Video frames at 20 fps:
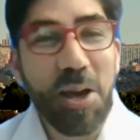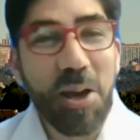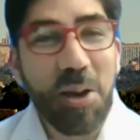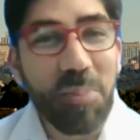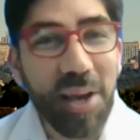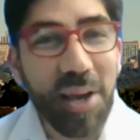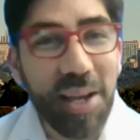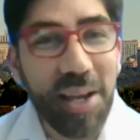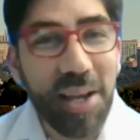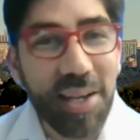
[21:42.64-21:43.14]

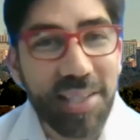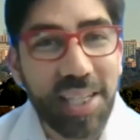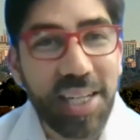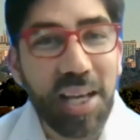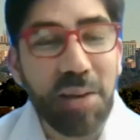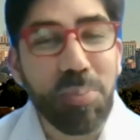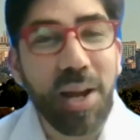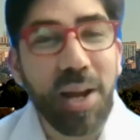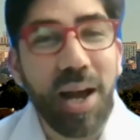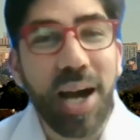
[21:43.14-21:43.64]
basically
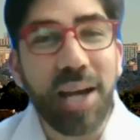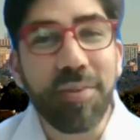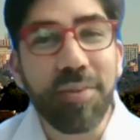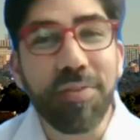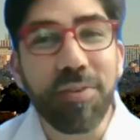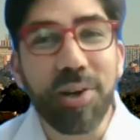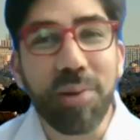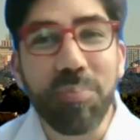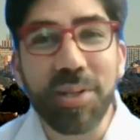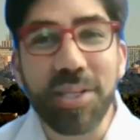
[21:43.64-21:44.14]
applied
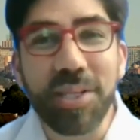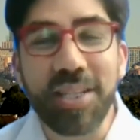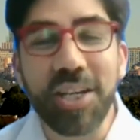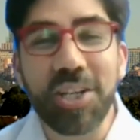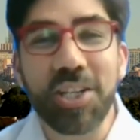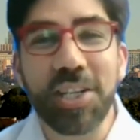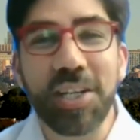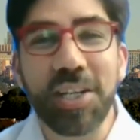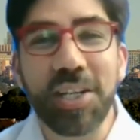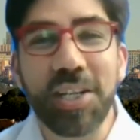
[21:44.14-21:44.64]
for a
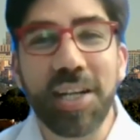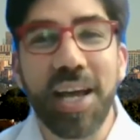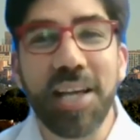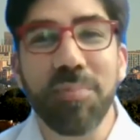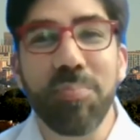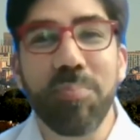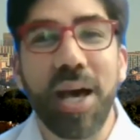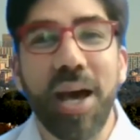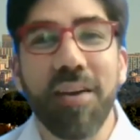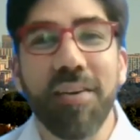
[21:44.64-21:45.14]
position as a
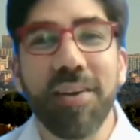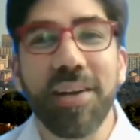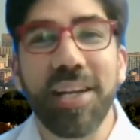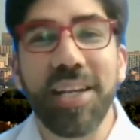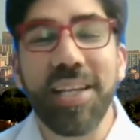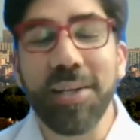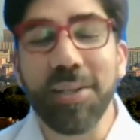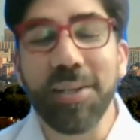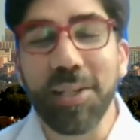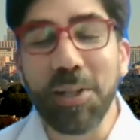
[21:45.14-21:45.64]

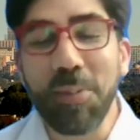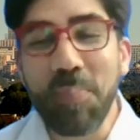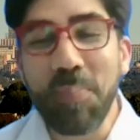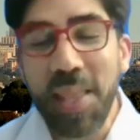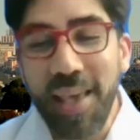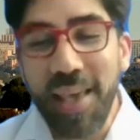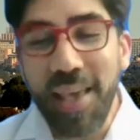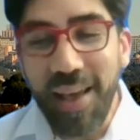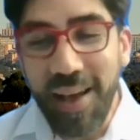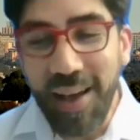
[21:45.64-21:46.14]
paralegal
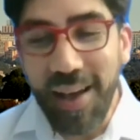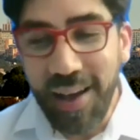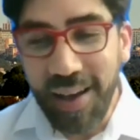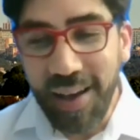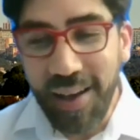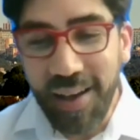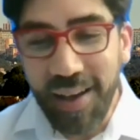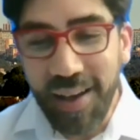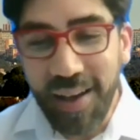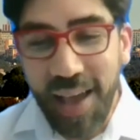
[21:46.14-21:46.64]

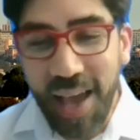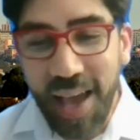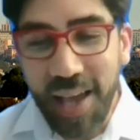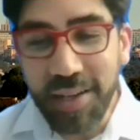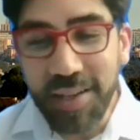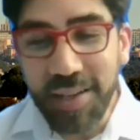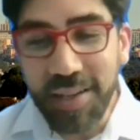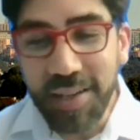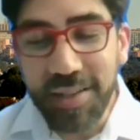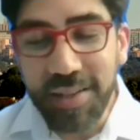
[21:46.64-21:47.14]

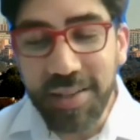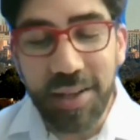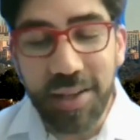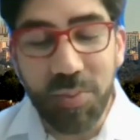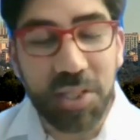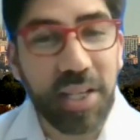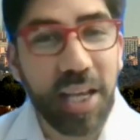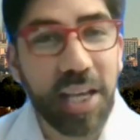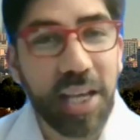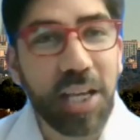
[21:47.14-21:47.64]
and
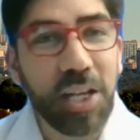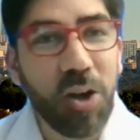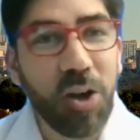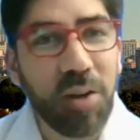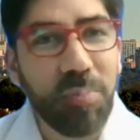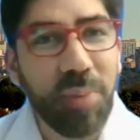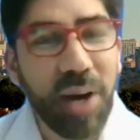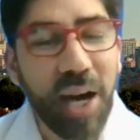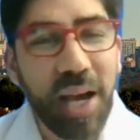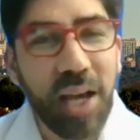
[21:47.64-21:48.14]
was taken
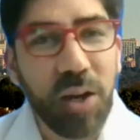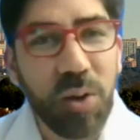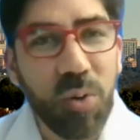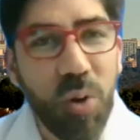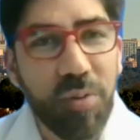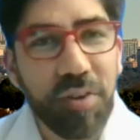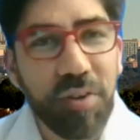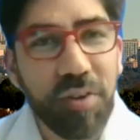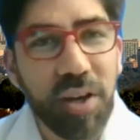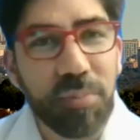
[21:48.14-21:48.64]
on by a law
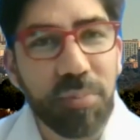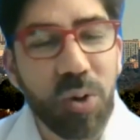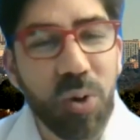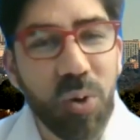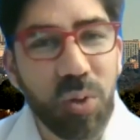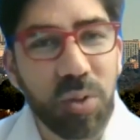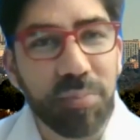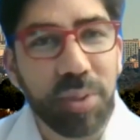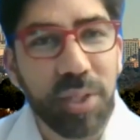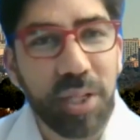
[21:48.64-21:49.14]
firm
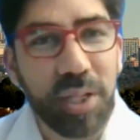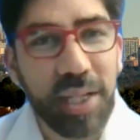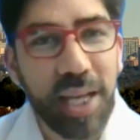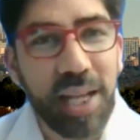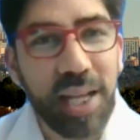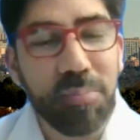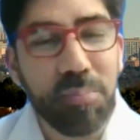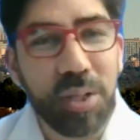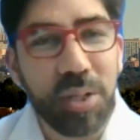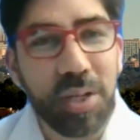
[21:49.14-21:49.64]
called Bird
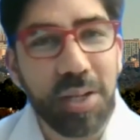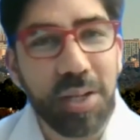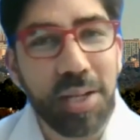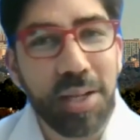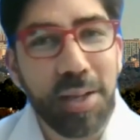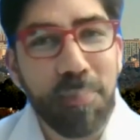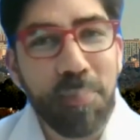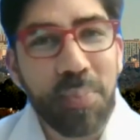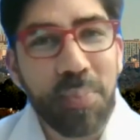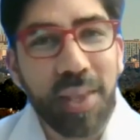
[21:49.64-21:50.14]
and Bird.
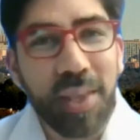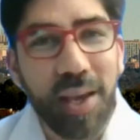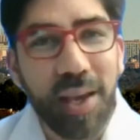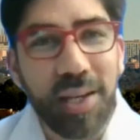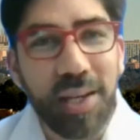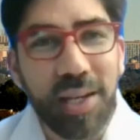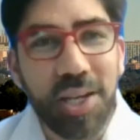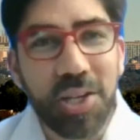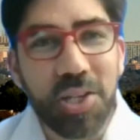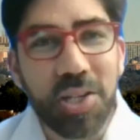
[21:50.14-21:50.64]
And
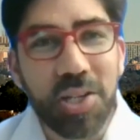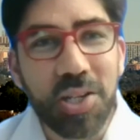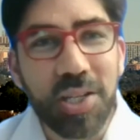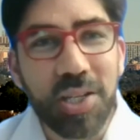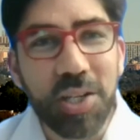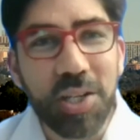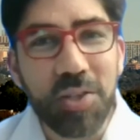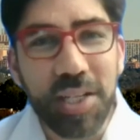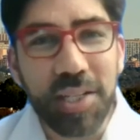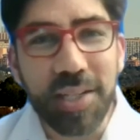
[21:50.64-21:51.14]
initially
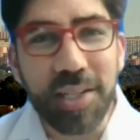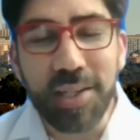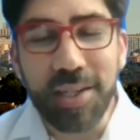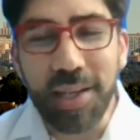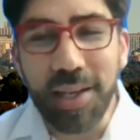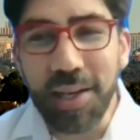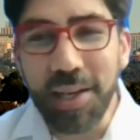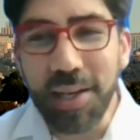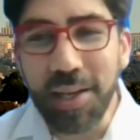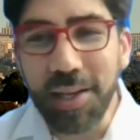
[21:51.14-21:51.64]
treated,
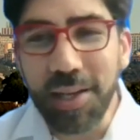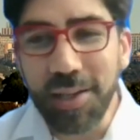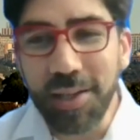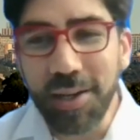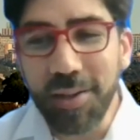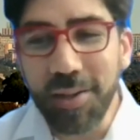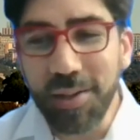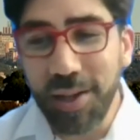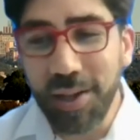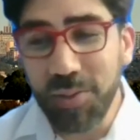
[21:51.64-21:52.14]

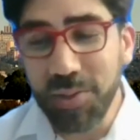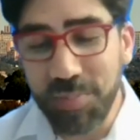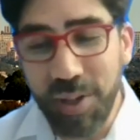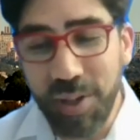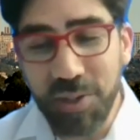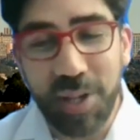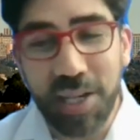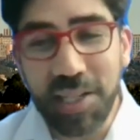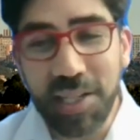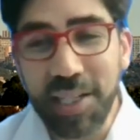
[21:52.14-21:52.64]
I
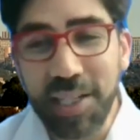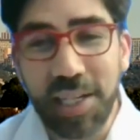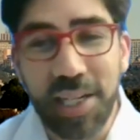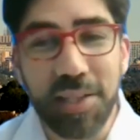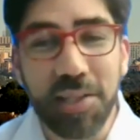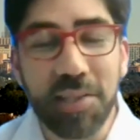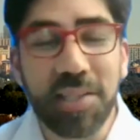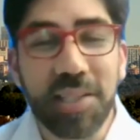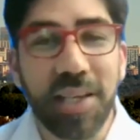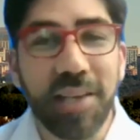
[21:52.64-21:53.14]
was basically
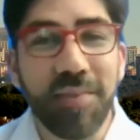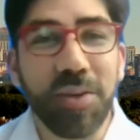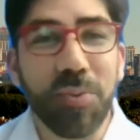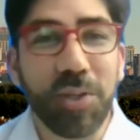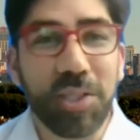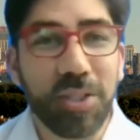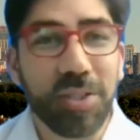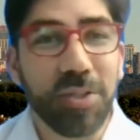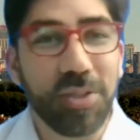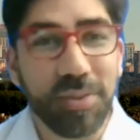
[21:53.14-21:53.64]
the skivvy,
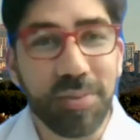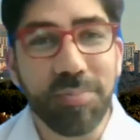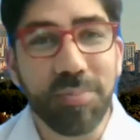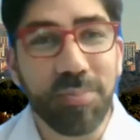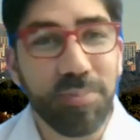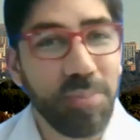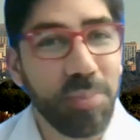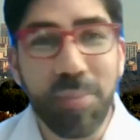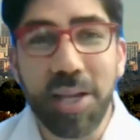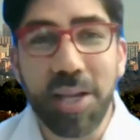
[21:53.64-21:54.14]
which
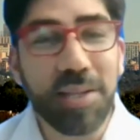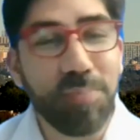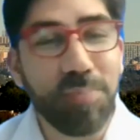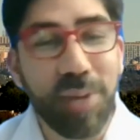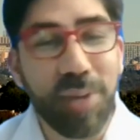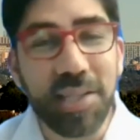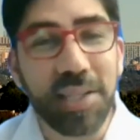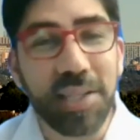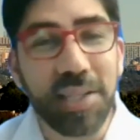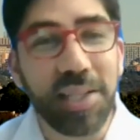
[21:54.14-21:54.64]

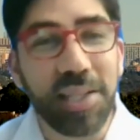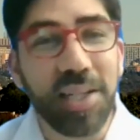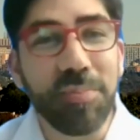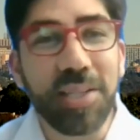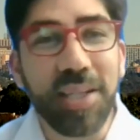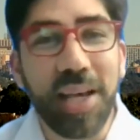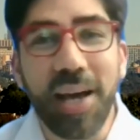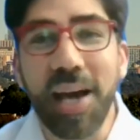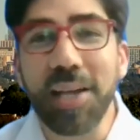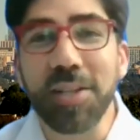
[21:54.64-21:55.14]
basically means
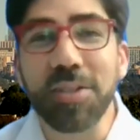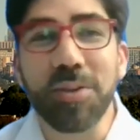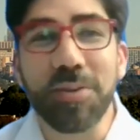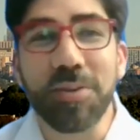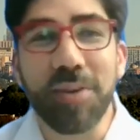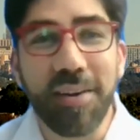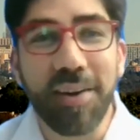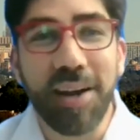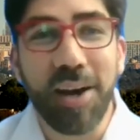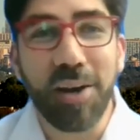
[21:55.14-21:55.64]
I had to
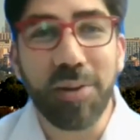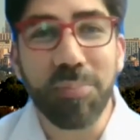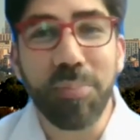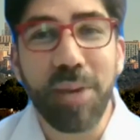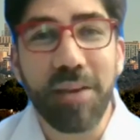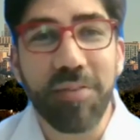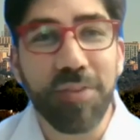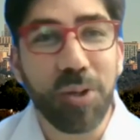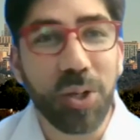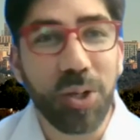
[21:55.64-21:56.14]
run around,
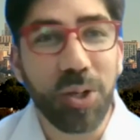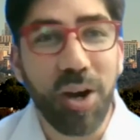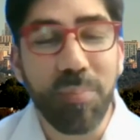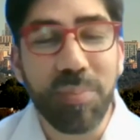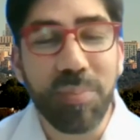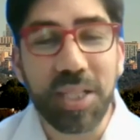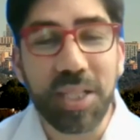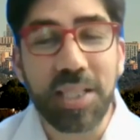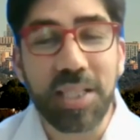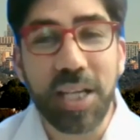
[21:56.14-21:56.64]
make
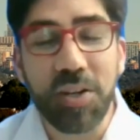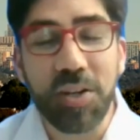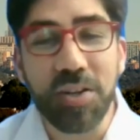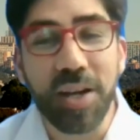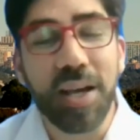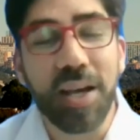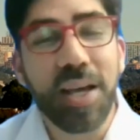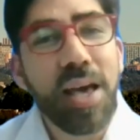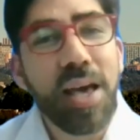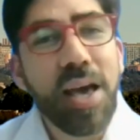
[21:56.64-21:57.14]
photocopies, etc.
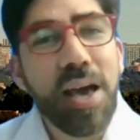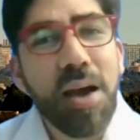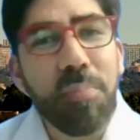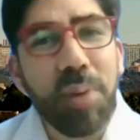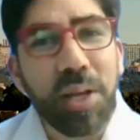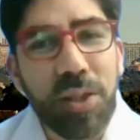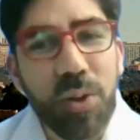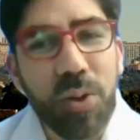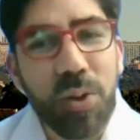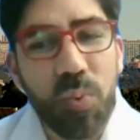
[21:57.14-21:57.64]

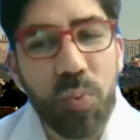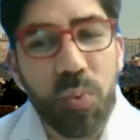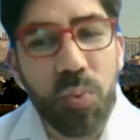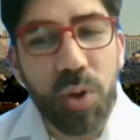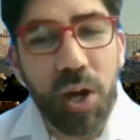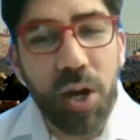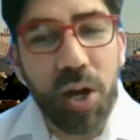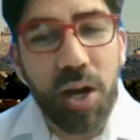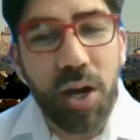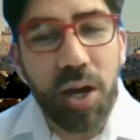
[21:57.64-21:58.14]
But
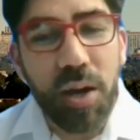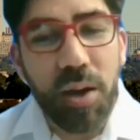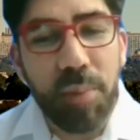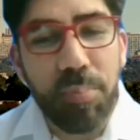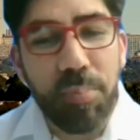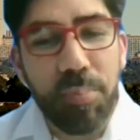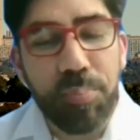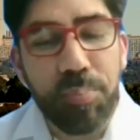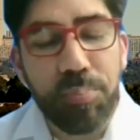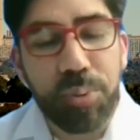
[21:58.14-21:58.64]
the
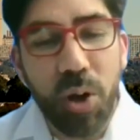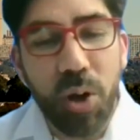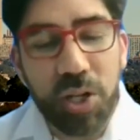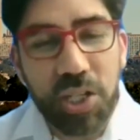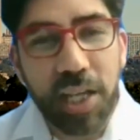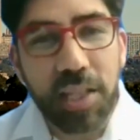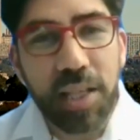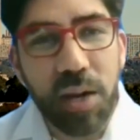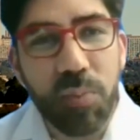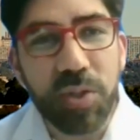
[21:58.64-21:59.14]

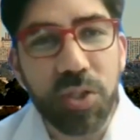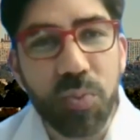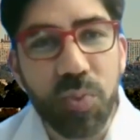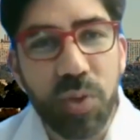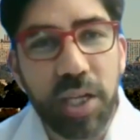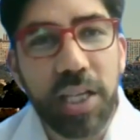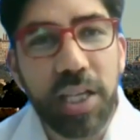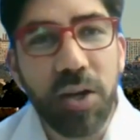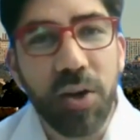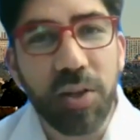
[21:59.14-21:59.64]
project that I was
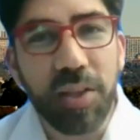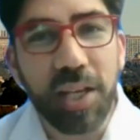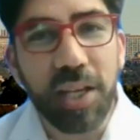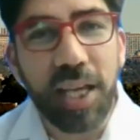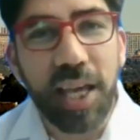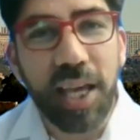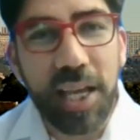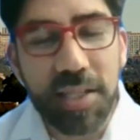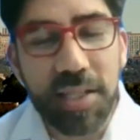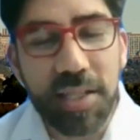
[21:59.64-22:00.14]
working on, the
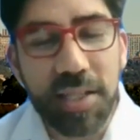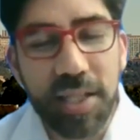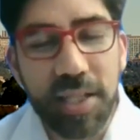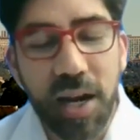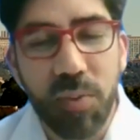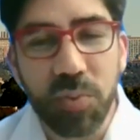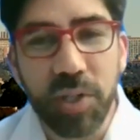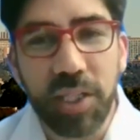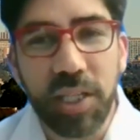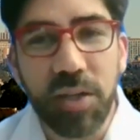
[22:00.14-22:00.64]
case that I
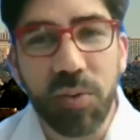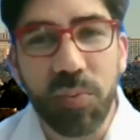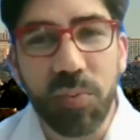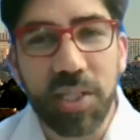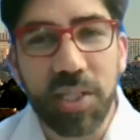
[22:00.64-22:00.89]
was working on, was